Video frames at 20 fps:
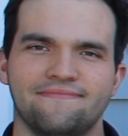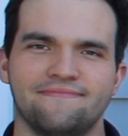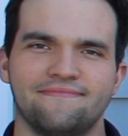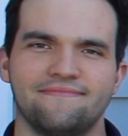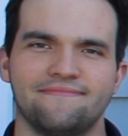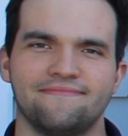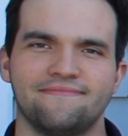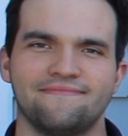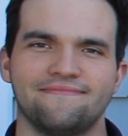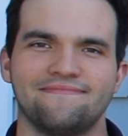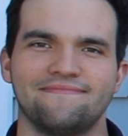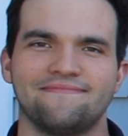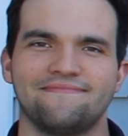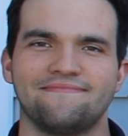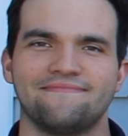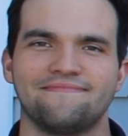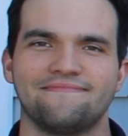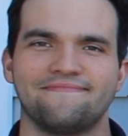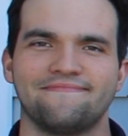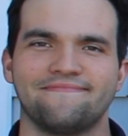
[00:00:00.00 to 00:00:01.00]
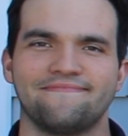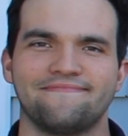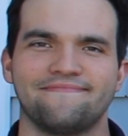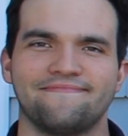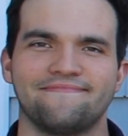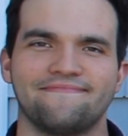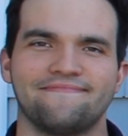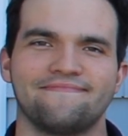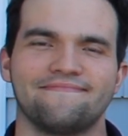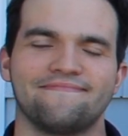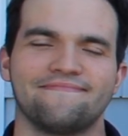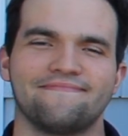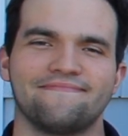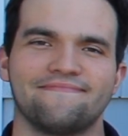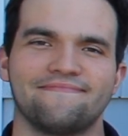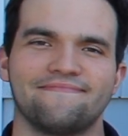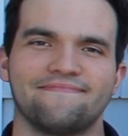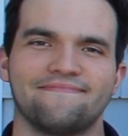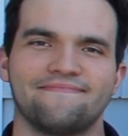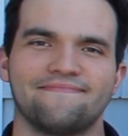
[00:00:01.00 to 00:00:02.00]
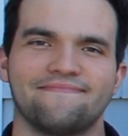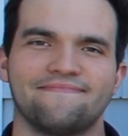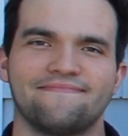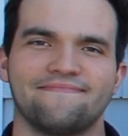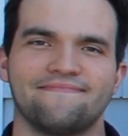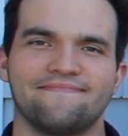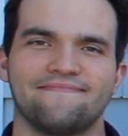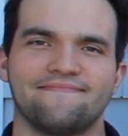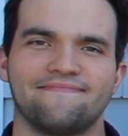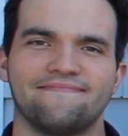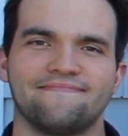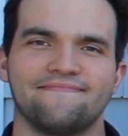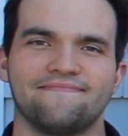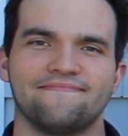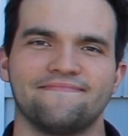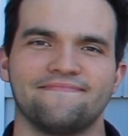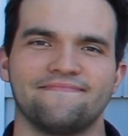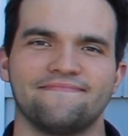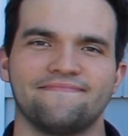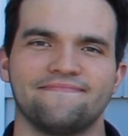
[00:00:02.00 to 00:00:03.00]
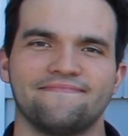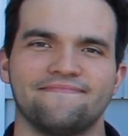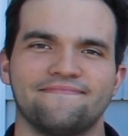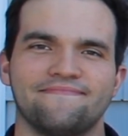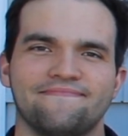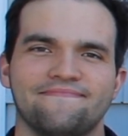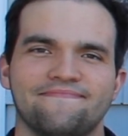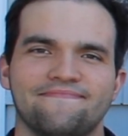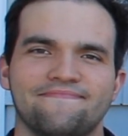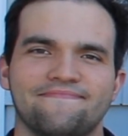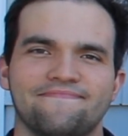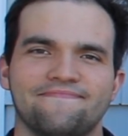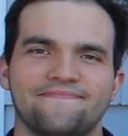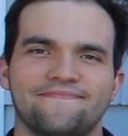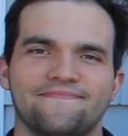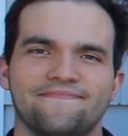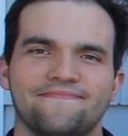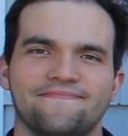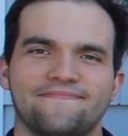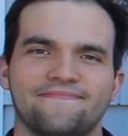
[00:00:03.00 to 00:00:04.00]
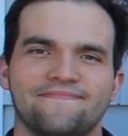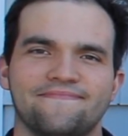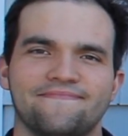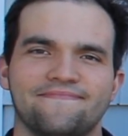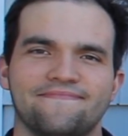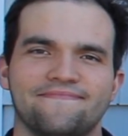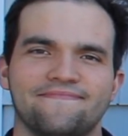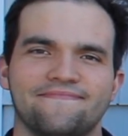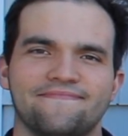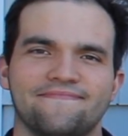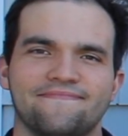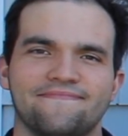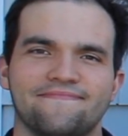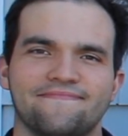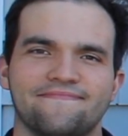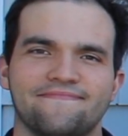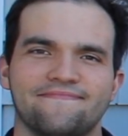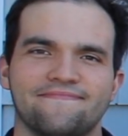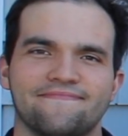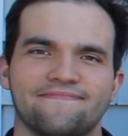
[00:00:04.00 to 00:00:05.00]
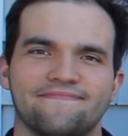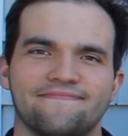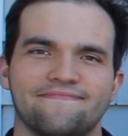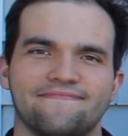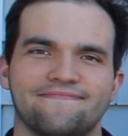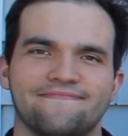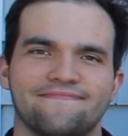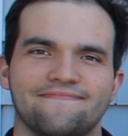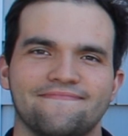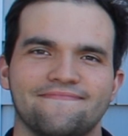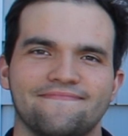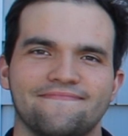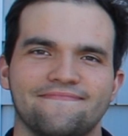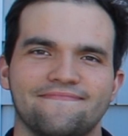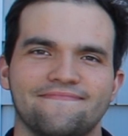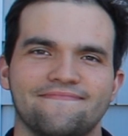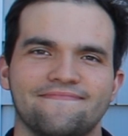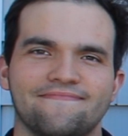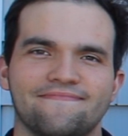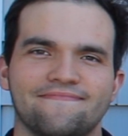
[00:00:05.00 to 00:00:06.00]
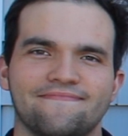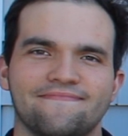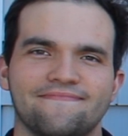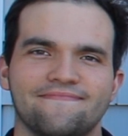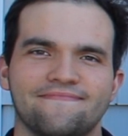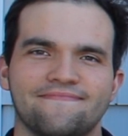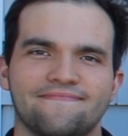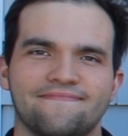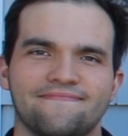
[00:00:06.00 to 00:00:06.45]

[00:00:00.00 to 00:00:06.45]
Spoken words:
[no speech]